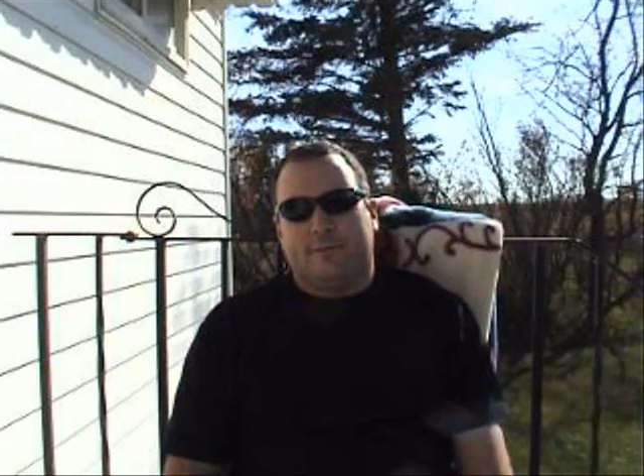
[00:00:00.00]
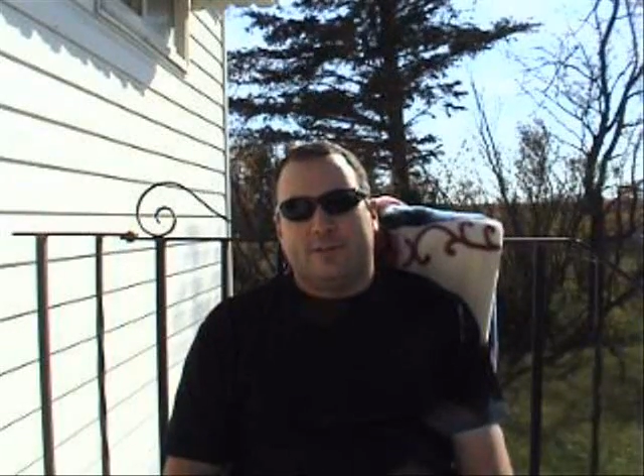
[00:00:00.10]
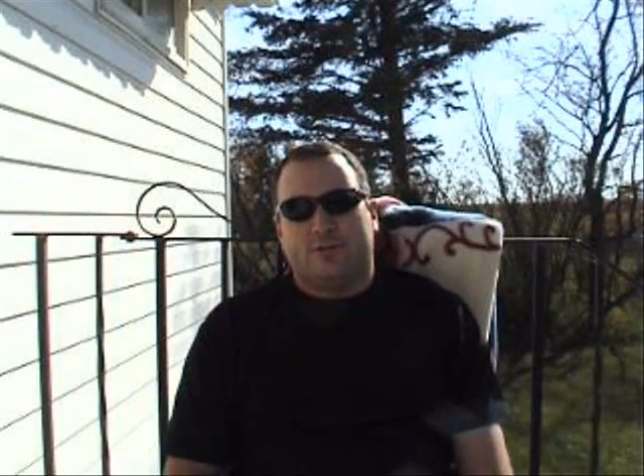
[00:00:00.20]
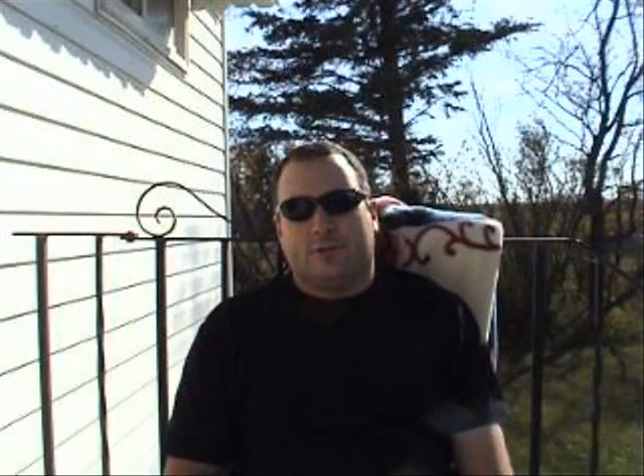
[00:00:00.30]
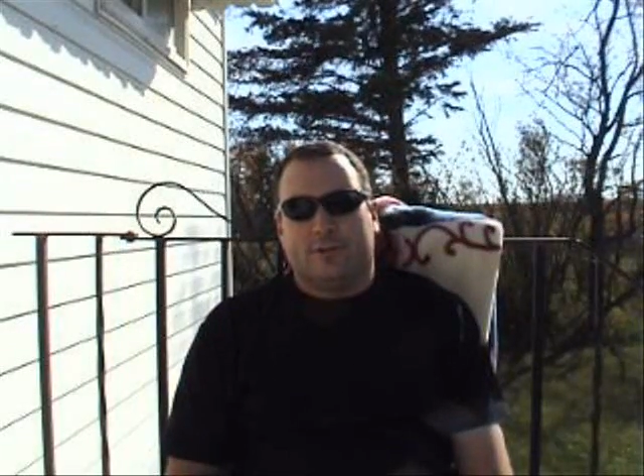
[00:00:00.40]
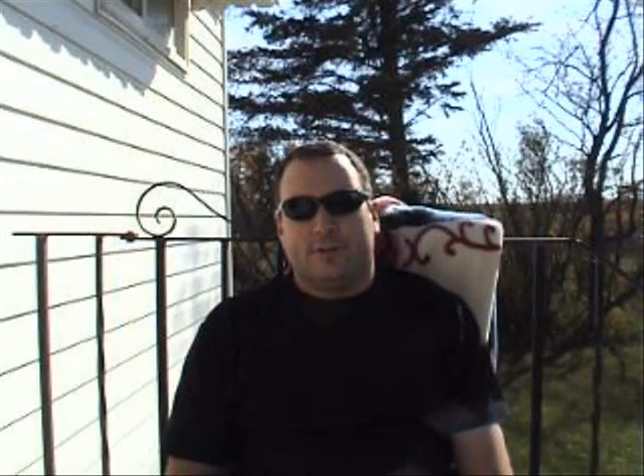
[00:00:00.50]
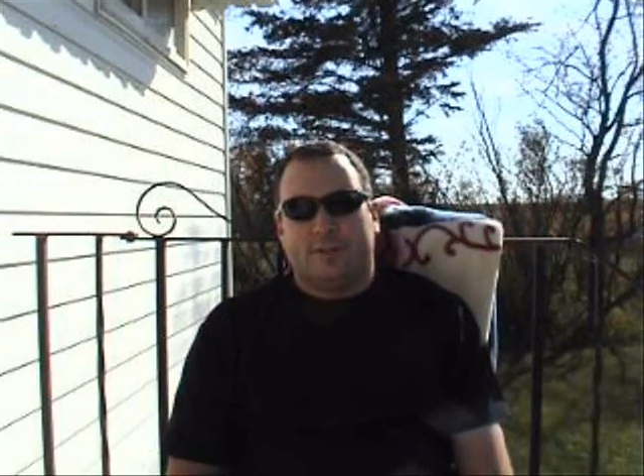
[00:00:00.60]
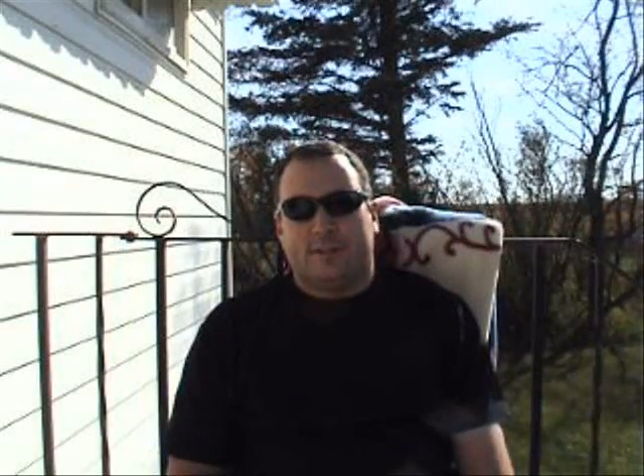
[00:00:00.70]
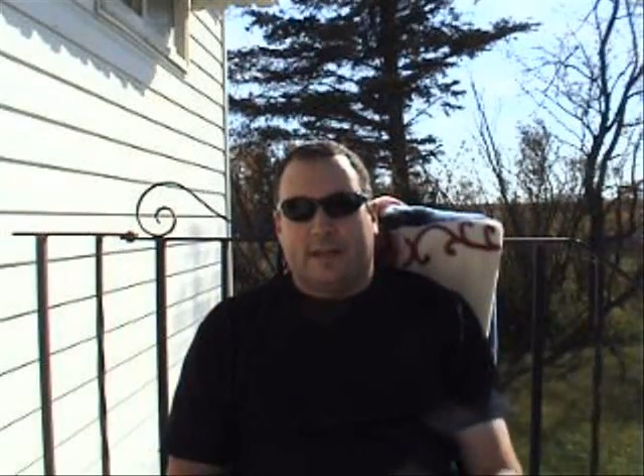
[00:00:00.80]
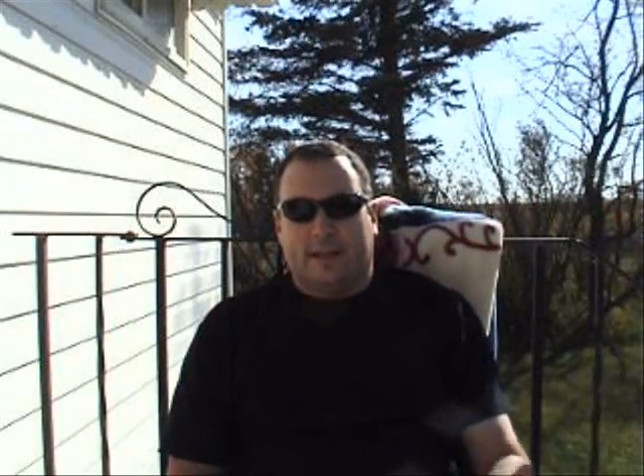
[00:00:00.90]
restaurant
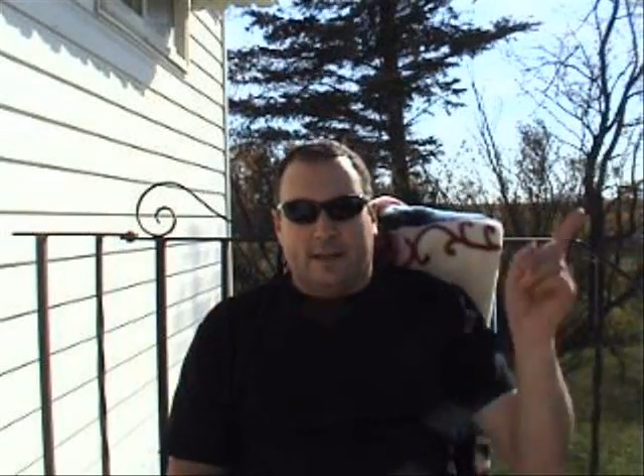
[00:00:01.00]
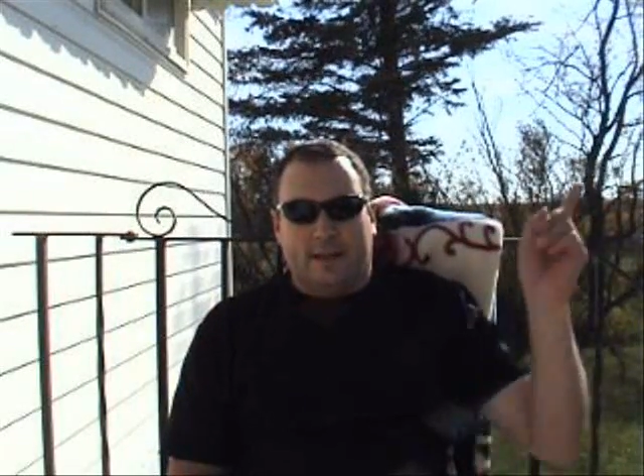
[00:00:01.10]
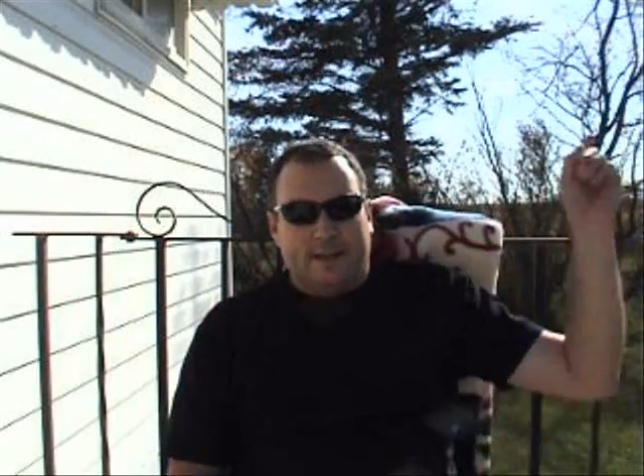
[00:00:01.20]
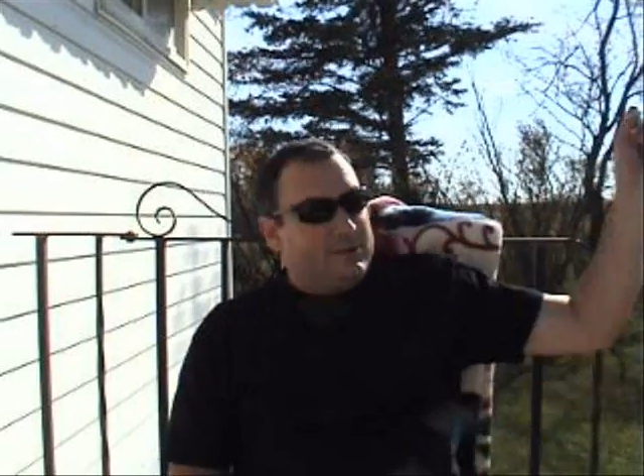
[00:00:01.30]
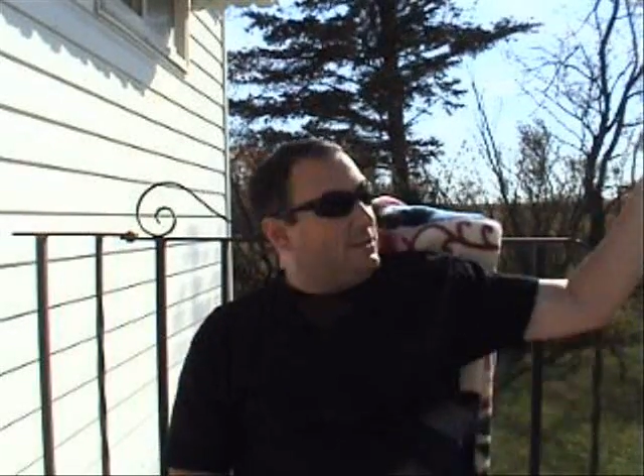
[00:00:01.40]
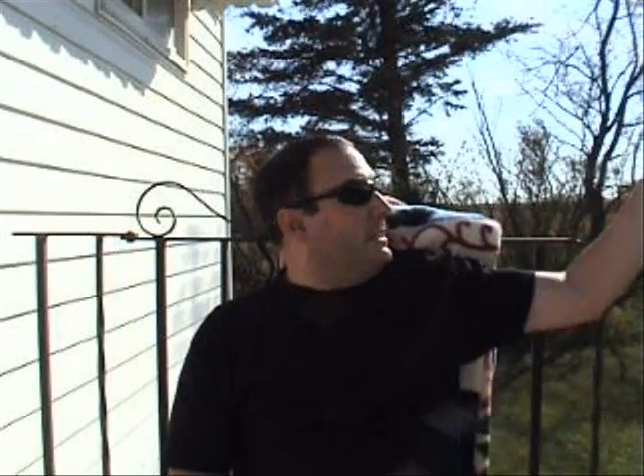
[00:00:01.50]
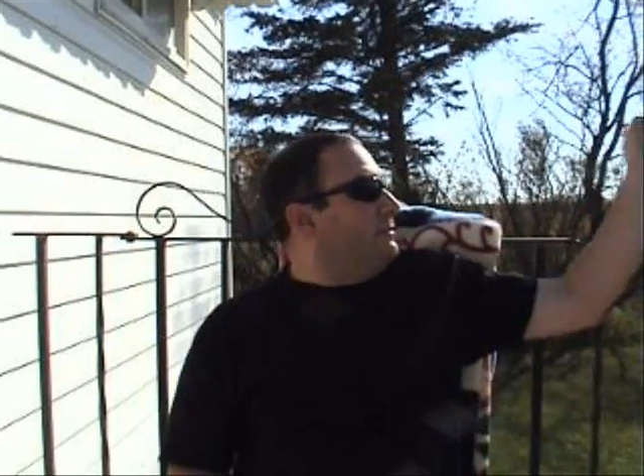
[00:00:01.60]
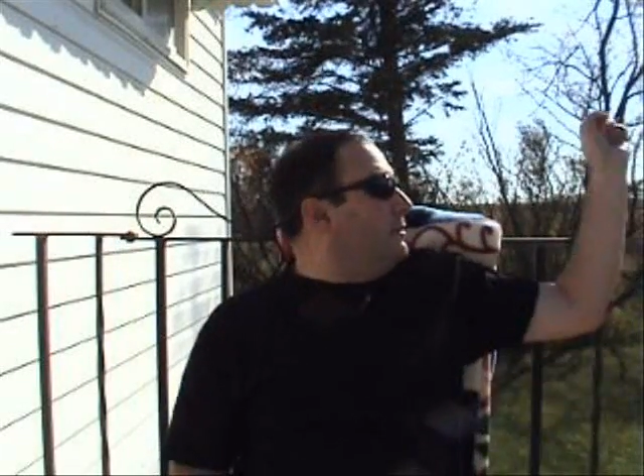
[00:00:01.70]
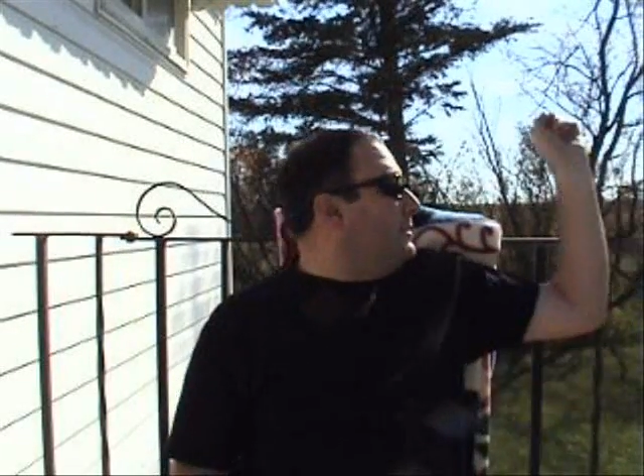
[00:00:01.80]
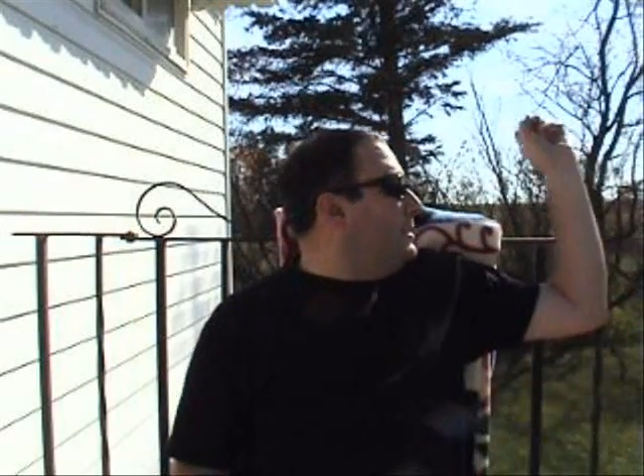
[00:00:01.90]
just down the
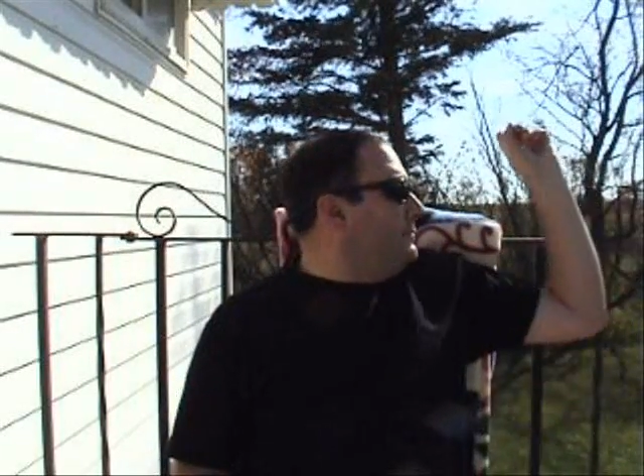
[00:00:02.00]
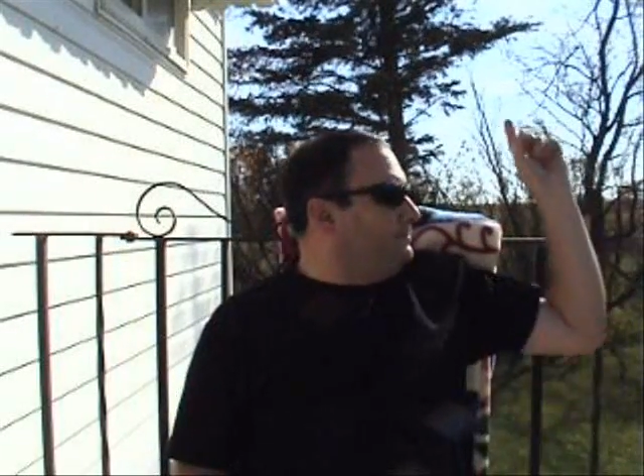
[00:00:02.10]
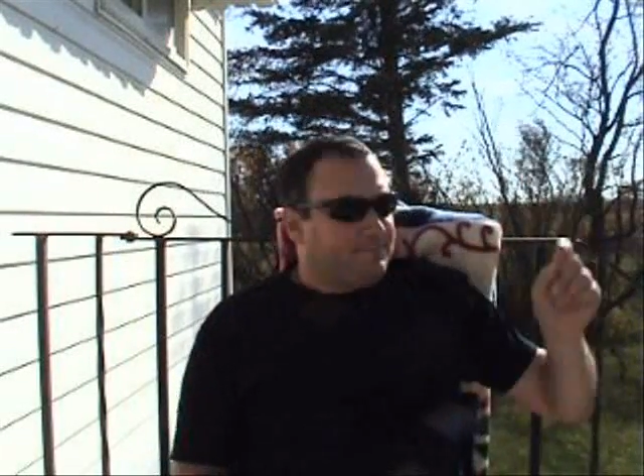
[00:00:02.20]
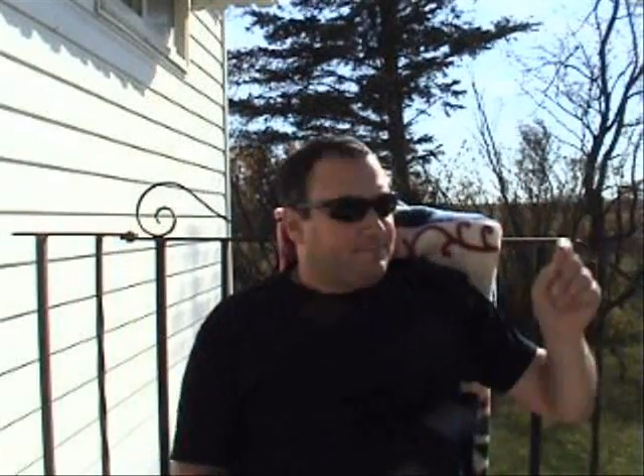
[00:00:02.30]
road there.